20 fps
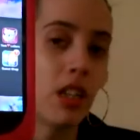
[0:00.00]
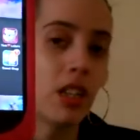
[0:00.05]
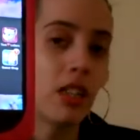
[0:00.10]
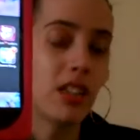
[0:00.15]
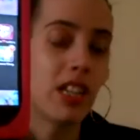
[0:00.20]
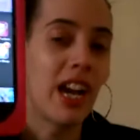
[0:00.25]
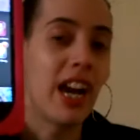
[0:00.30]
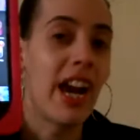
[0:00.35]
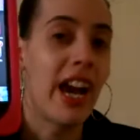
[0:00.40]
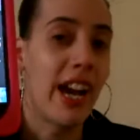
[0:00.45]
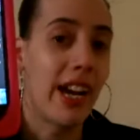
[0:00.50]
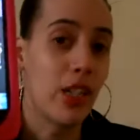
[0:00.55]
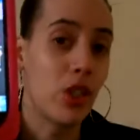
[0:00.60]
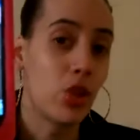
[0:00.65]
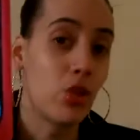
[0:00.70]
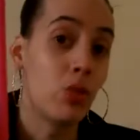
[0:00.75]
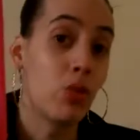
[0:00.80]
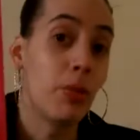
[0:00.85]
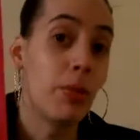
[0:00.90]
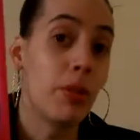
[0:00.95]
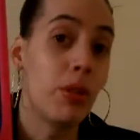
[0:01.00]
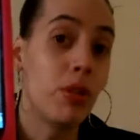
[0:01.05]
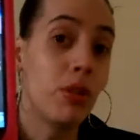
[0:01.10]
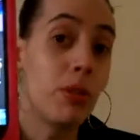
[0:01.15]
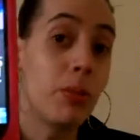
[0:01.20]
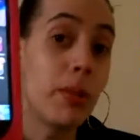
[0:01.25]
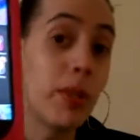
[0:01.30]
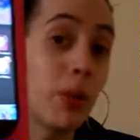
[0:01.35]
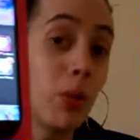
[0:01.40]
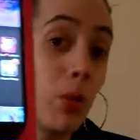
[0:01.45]
the actual
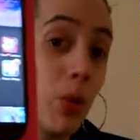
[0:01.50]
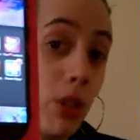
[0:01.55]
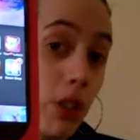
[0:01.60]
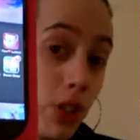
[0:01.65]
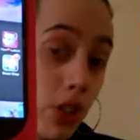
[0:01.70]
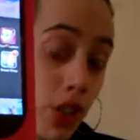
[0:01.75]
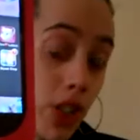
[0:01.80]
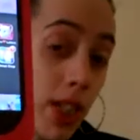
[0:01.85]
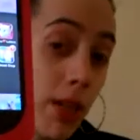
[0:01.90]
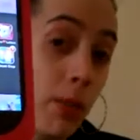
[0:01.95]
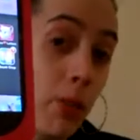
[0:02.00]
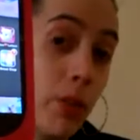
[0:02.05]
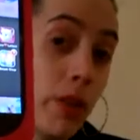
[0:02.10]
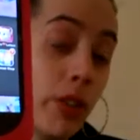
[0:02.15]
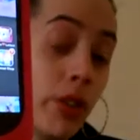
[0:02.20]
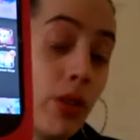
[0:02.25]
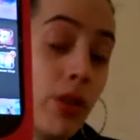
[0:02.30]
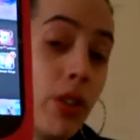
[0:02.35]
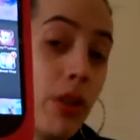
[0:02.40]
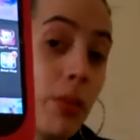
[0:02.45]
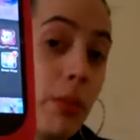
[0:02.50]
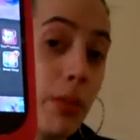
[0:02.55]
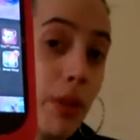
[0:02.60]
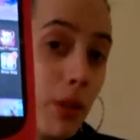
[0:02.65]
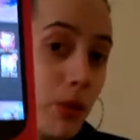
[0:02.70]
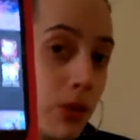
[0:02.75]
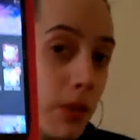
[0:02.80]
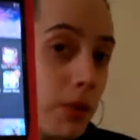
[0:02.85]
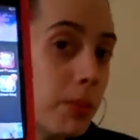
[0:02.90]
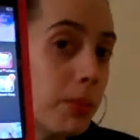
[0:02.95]
Build-A-Bear workshop, where you could
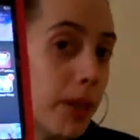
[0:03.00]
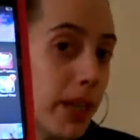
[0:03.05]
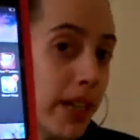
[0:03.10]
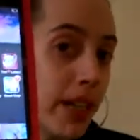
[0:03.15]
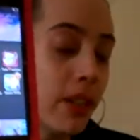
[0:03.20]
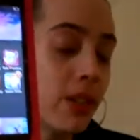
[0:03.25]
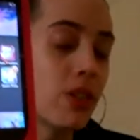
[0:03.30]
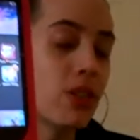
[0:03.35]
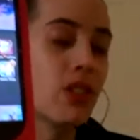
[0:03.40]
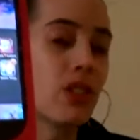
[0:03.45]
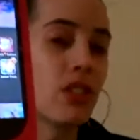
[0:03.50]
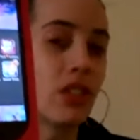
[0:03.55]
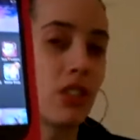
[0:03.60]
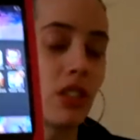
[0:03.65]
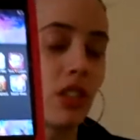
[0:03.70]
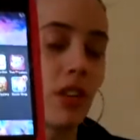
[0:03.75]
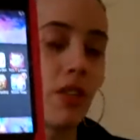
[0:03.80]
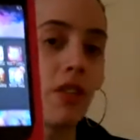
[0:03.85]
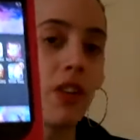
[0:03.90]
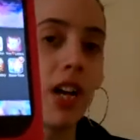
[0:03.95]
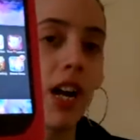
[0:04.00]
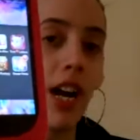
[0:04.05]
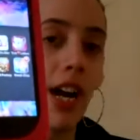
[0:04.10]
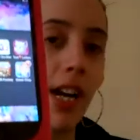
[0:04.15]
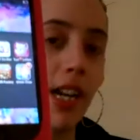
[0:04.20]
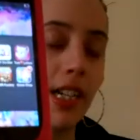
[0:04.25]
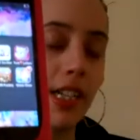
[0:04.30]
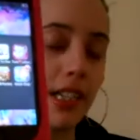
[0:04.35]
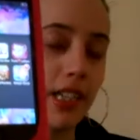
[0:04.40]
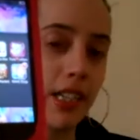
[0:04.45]
build a bear, stuff
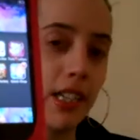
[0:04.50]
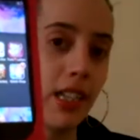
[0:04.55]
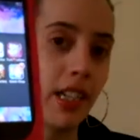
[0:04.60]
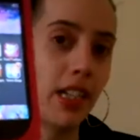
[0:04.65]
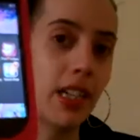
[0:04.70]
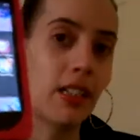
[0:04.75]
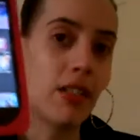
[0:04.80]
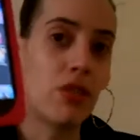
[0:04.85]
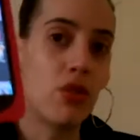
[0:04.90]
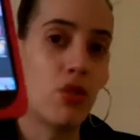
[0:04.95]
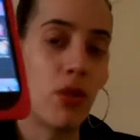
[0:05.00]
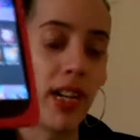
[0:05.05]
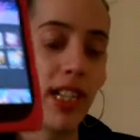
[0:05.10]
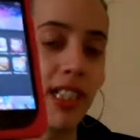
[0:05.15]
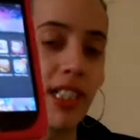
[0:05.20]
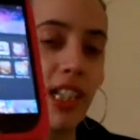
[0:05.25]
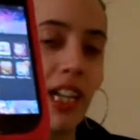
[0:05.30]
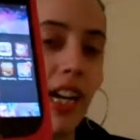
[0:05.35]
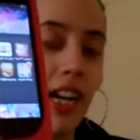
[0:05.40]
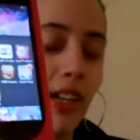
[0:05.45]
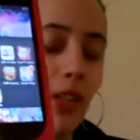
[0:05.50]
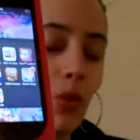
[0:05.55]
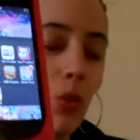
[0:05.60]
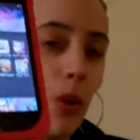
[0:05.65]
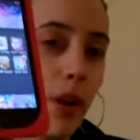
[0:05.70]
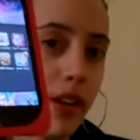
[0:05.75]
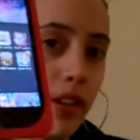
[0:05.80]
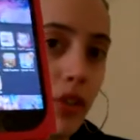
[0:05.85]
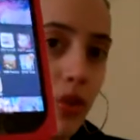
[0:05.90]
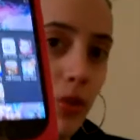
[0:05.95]
cotton in it, dress it how you
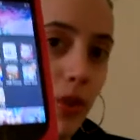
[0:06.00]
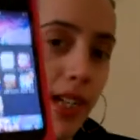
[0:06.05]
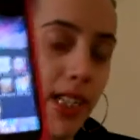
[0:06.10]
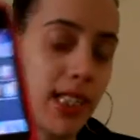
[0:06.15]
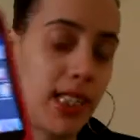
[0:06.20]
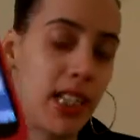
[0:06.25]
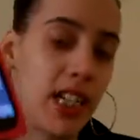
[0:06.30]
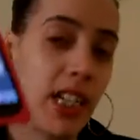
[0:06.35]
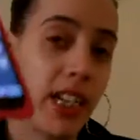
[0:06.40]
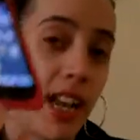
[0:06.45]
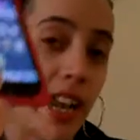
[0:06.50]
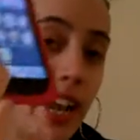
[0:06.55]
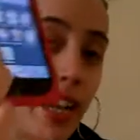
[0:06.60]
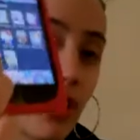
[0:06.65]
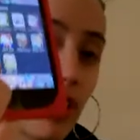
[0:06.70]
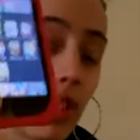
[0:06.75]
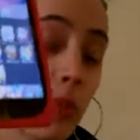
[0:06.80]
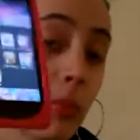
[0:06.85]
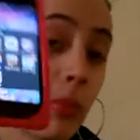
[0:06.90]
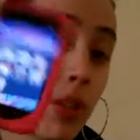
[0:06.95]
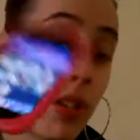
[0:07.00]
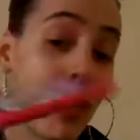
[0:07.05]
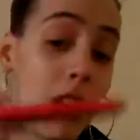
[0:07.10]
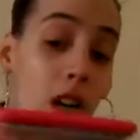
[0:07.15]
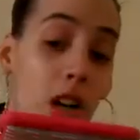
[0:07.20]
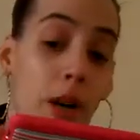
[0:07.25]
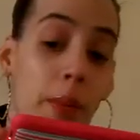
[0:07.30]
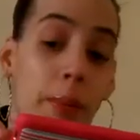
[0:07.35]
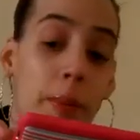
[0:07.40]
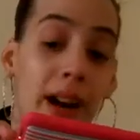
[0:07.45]
want to dress it, and I actually put
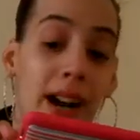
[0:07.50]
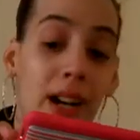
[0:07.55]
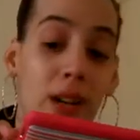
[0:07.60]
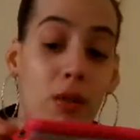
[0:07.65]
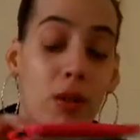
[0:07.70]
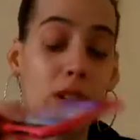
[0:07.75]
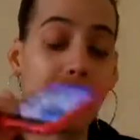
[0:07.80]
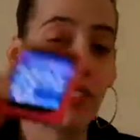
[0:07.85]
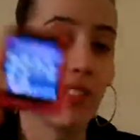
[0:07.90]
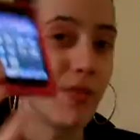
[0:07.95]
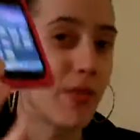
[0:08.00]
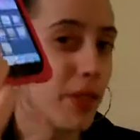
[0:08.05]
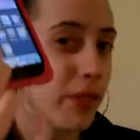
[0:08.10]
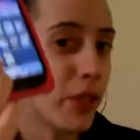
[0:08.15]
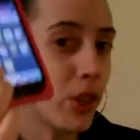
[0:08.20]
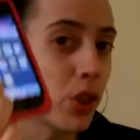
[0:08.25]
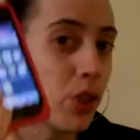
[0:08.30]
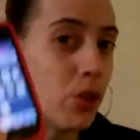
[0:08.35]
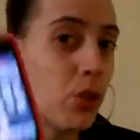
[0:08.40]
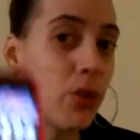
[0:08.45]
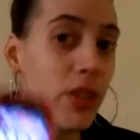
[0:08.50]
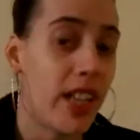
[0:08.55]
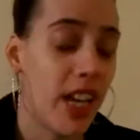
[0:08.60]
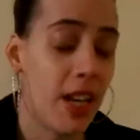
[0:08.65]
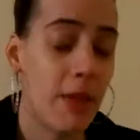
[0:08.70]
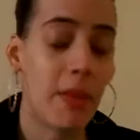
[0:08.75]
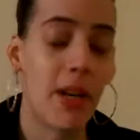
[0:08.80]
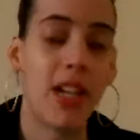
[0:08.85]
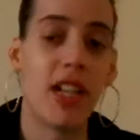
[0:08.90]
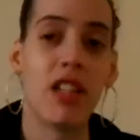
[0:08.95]
a background. It's a very cute
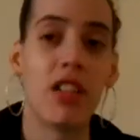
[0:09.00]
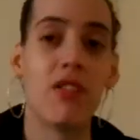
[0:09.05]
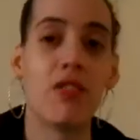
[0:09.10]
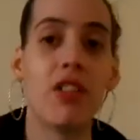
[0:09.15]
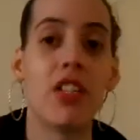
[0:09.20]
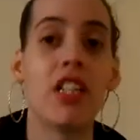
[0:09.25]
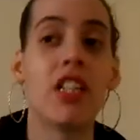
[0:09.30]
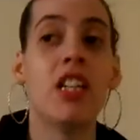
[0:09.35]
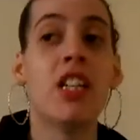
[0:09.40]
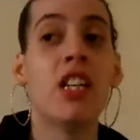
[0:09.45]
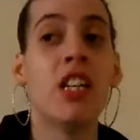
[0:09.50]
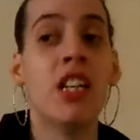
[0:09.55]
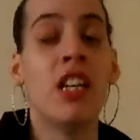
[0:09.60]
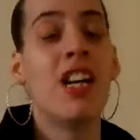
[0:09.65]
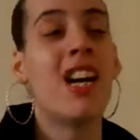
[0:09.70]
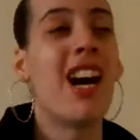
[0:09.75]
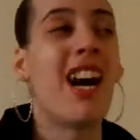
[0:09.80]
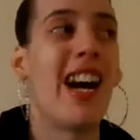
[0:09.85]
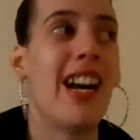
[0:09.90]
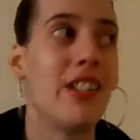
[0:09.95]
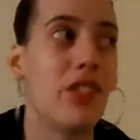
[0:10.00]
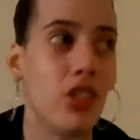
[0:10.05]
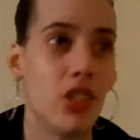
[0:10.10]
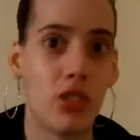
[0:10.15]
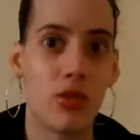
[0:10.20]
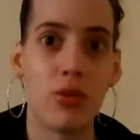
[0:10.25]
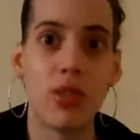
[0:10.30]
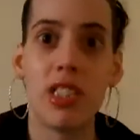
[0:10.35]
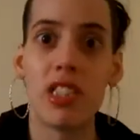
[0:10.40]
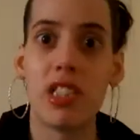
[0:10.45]
game. I love it. I
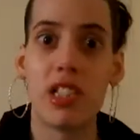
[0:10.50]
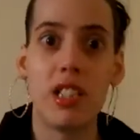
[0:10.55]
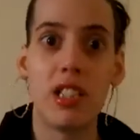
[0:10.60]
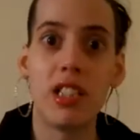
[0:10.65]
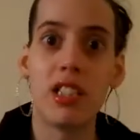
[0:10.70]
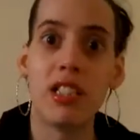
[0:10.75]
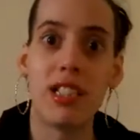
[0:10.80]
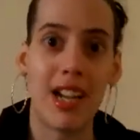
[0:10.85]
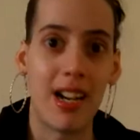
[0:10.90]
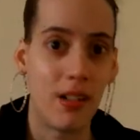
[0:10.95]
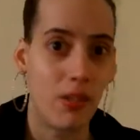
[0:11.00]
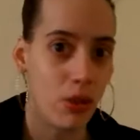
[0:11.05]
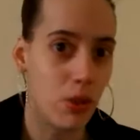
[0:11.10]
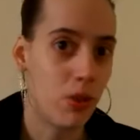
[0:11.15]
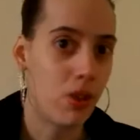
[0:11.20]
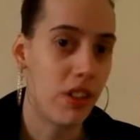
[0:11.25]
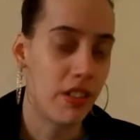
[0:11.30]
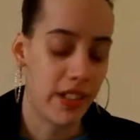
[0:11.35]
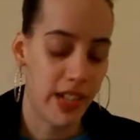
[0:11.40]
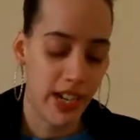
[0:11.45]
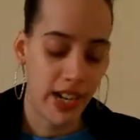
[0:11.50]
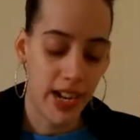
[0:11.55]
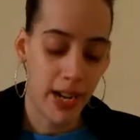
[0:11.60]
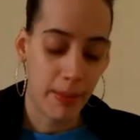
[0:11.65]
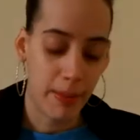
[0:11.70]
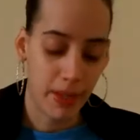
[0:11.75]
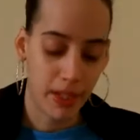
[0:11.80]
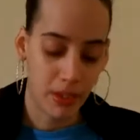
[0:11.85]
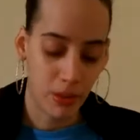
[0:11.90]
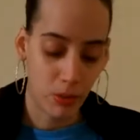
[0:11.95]
just recently downloaded that
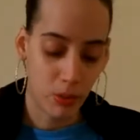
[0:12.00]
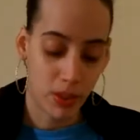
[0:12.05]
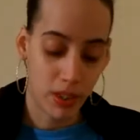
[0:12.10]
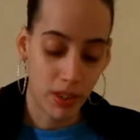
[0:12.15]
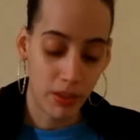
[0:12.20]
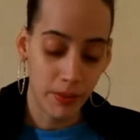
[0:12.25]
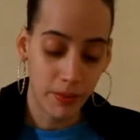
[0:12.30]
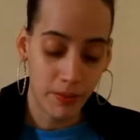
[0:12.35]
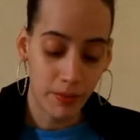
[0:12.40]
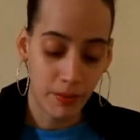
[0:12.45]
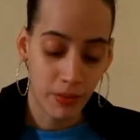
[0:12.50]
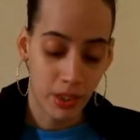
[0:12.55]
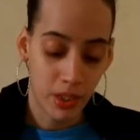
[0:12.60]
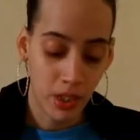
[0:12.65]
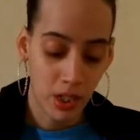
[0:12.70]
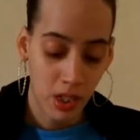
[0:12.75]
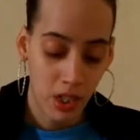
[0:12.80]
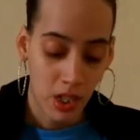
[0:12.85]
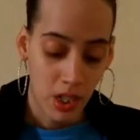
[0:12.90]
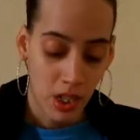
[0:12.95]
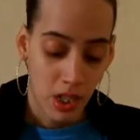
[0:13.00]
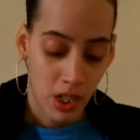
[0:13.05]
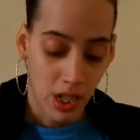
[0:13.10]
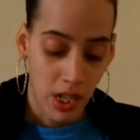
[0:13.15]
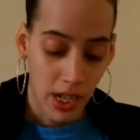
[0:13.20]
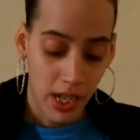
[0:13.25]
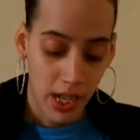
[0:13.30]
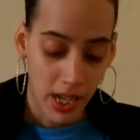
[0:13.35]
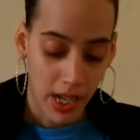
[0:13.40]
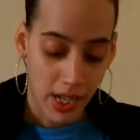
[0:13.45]
app as well.
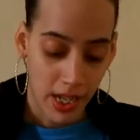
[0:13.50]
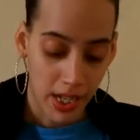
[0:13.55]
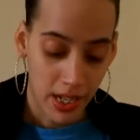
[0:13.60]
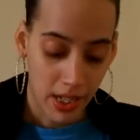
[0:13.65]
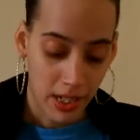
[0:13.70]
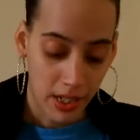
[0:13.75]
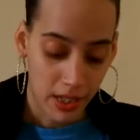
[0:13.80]
And